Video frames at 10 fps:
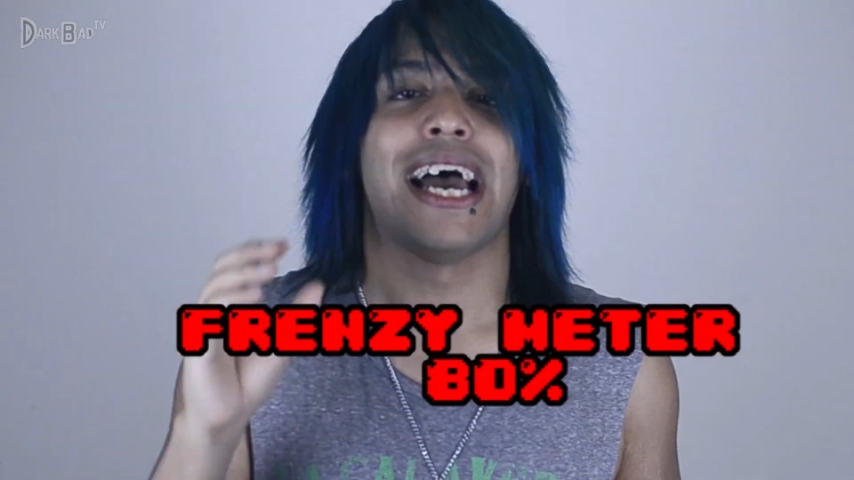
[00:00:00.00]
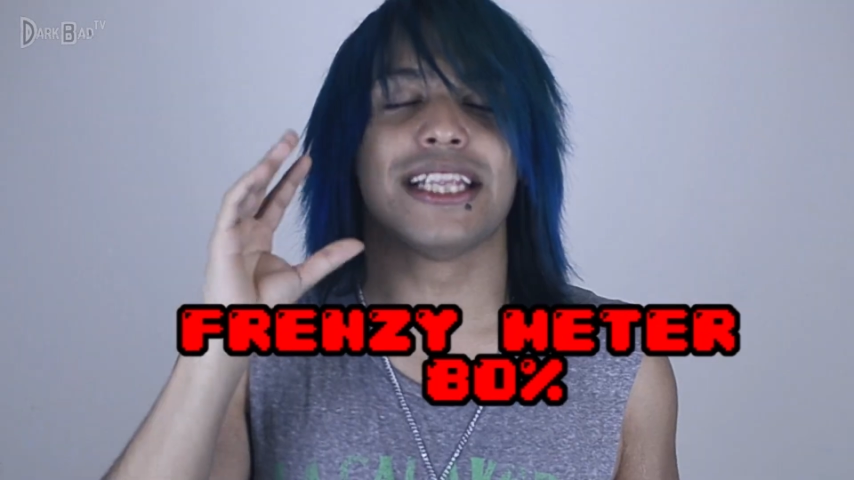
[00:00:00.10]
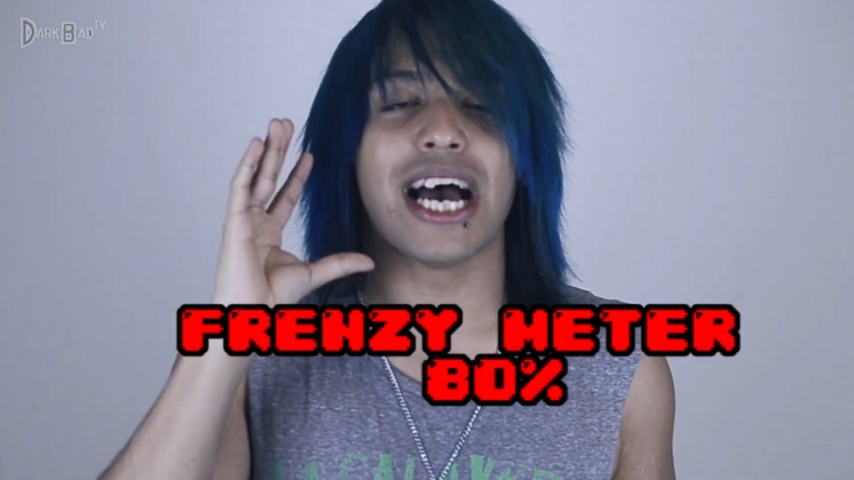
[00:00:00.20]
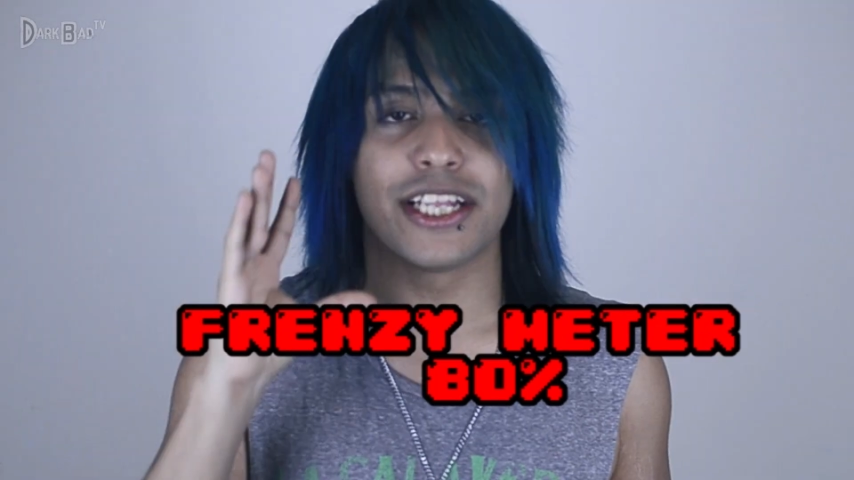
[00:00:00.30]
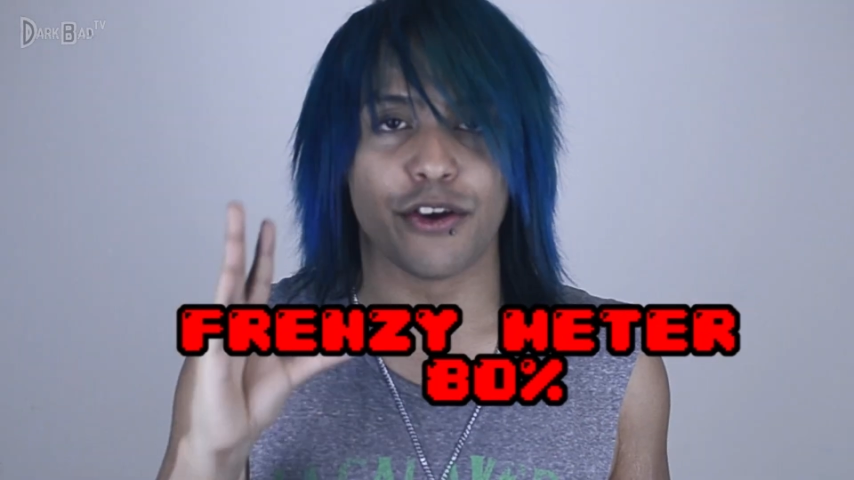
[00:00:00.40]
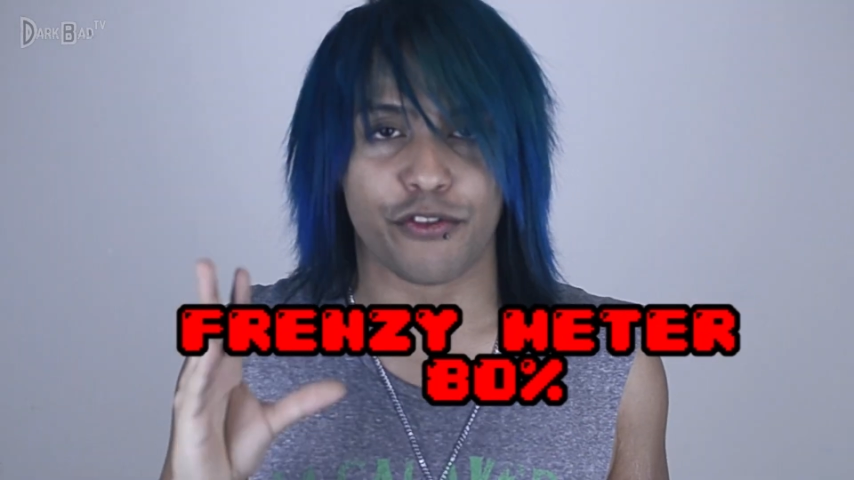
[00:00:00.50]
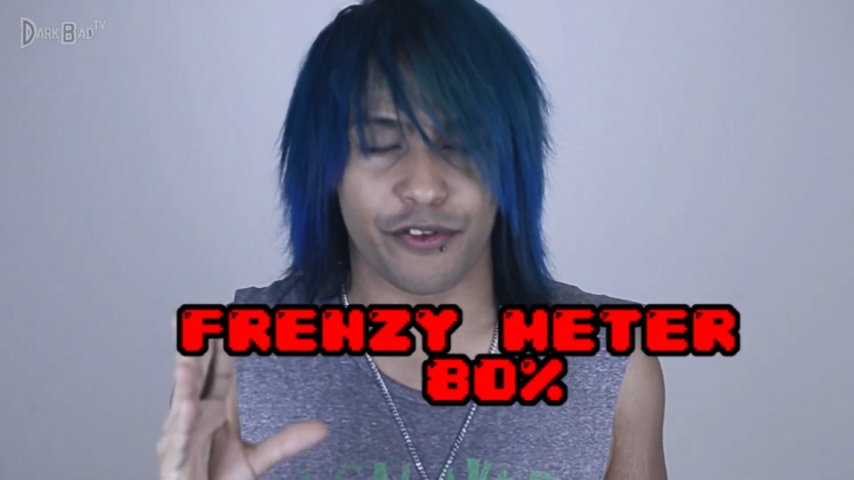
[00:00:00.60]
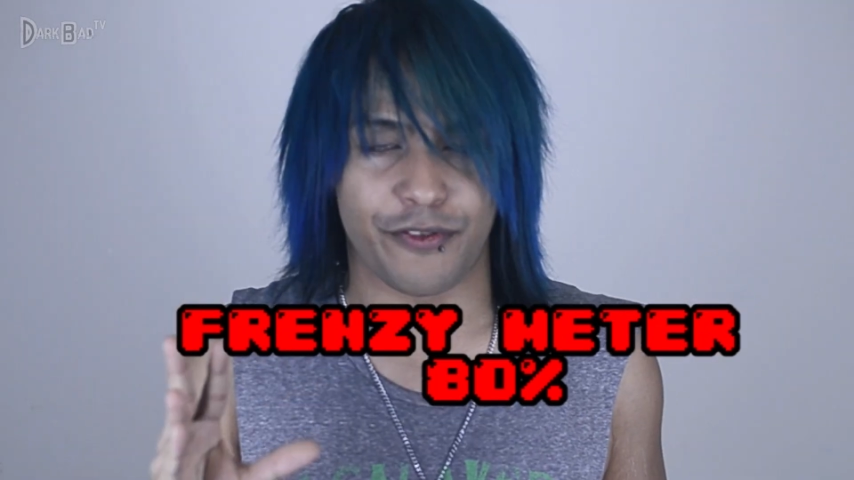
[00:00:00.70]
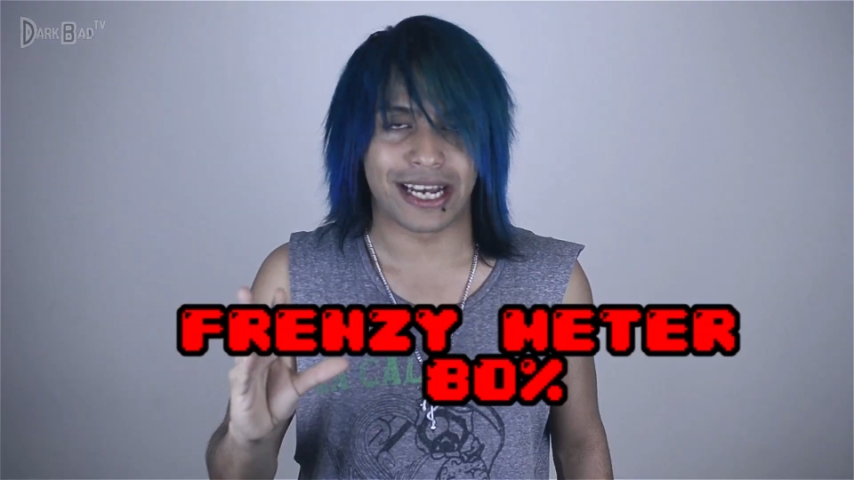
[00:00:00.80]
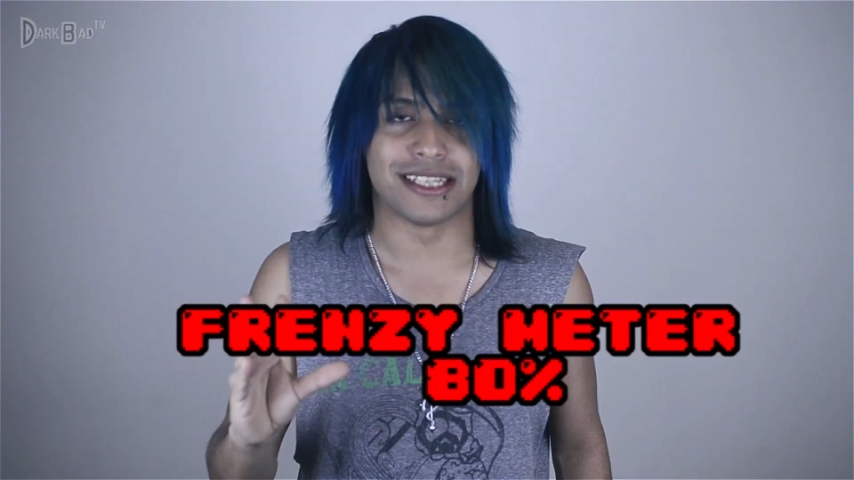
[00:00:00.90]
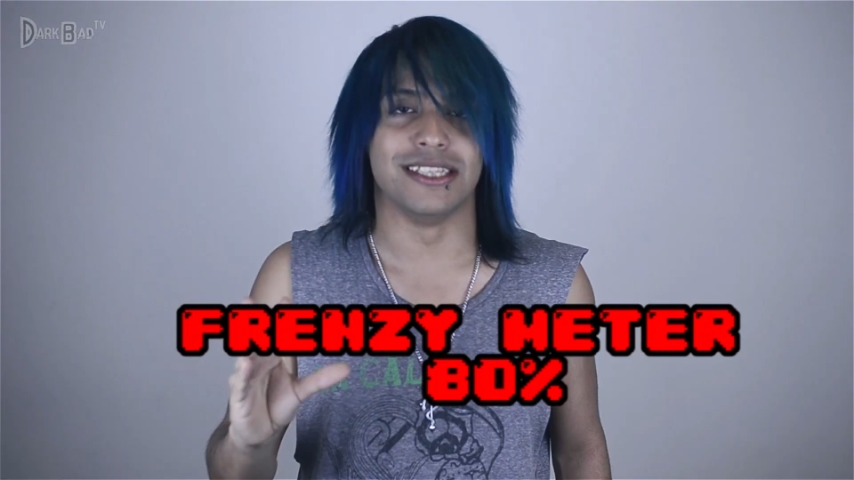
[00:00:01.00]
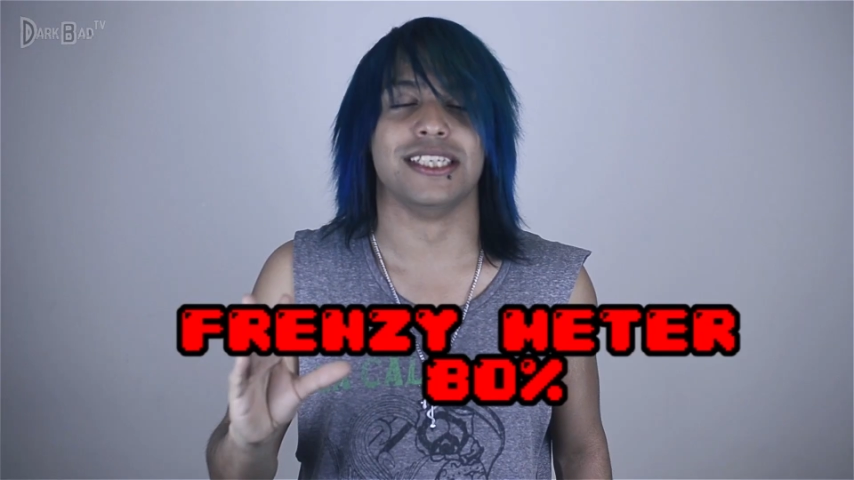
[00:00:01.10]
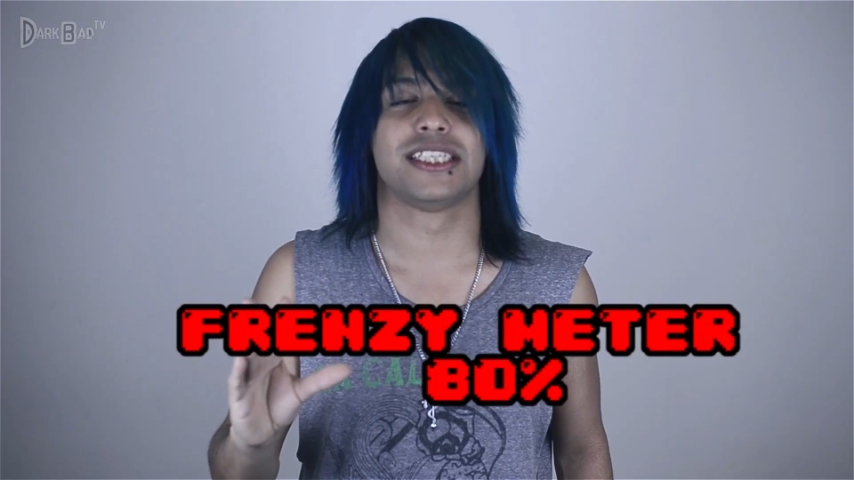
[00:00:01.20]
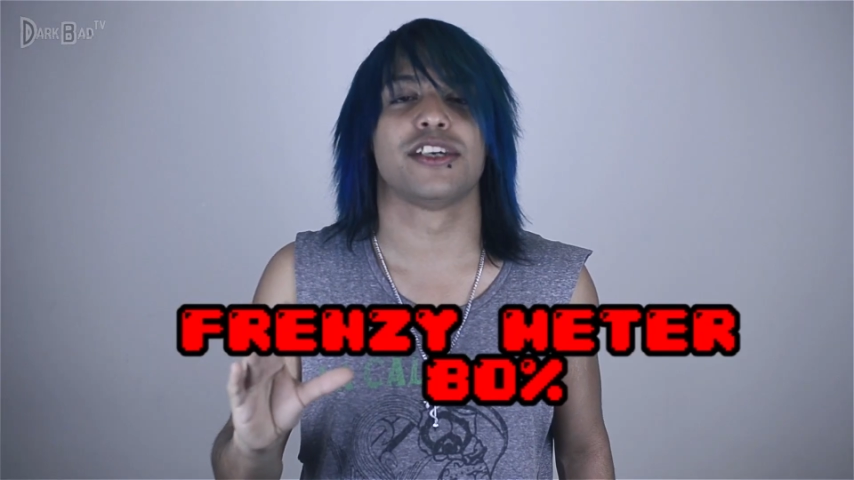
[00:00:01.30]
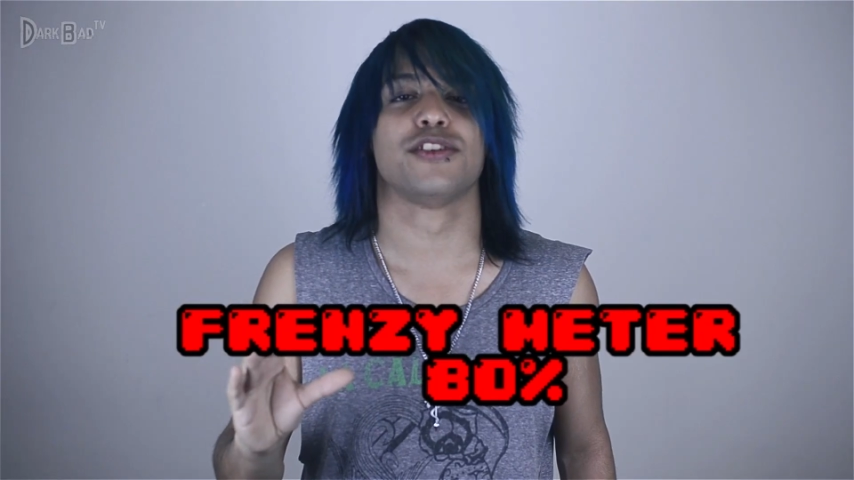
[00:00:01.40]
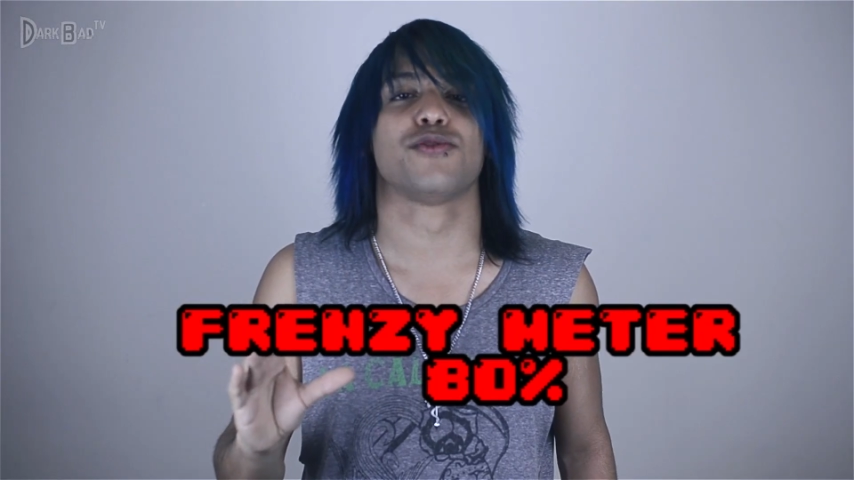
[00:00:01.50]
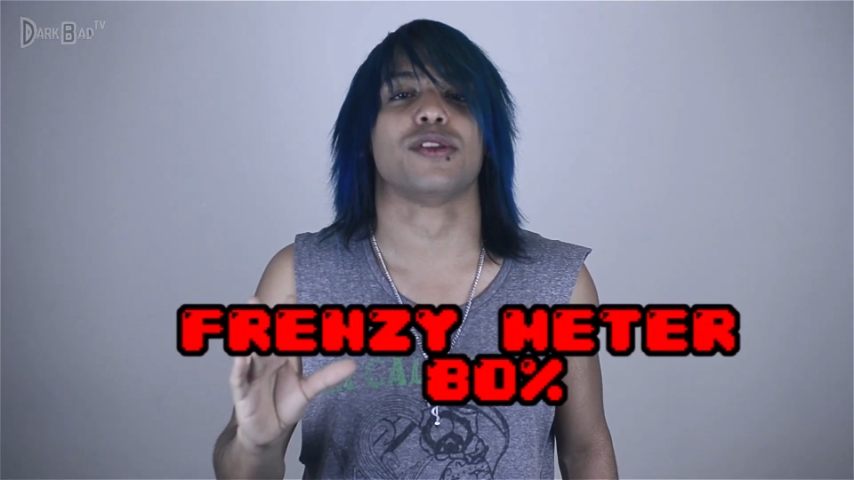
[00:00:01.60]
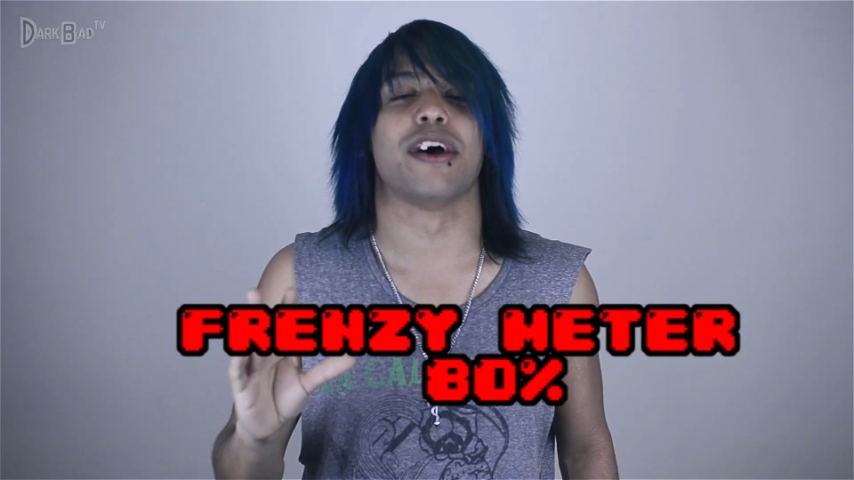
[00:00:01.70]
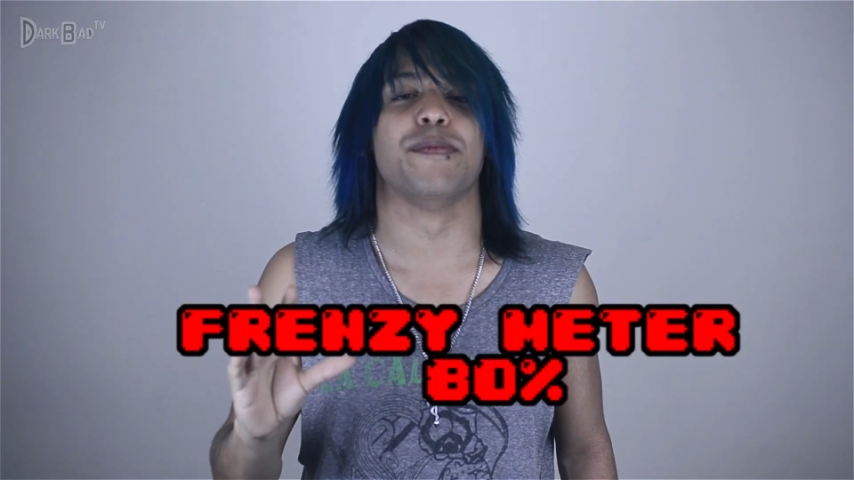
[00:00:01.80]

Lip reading: And I know for a fact that this series would